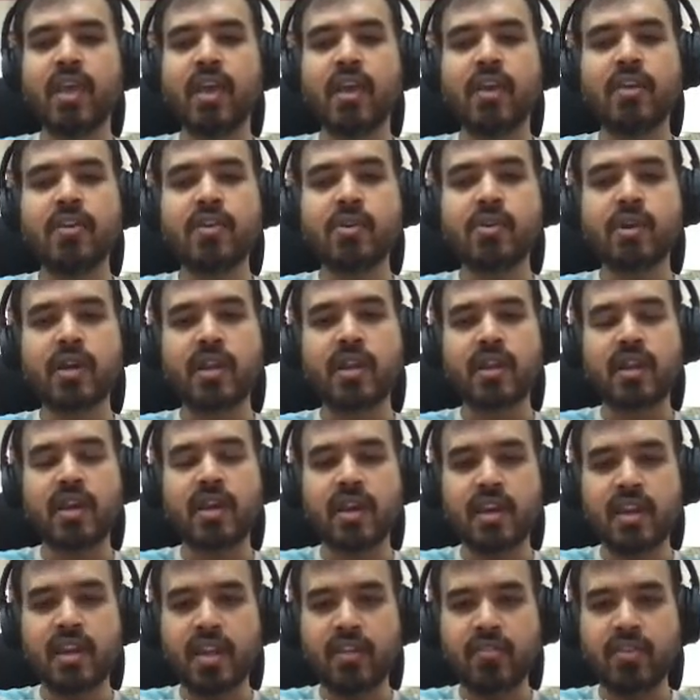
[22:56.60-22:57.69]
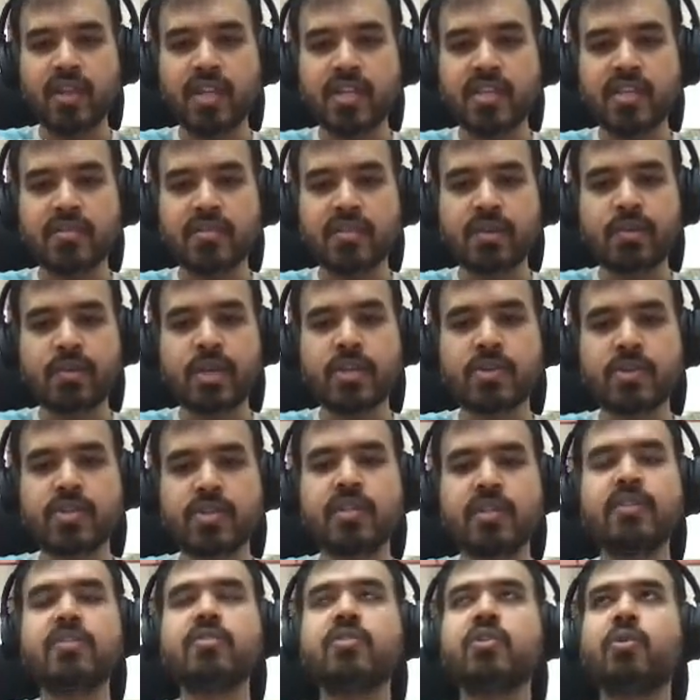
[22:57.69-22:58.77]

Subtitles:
your definition of substitution. So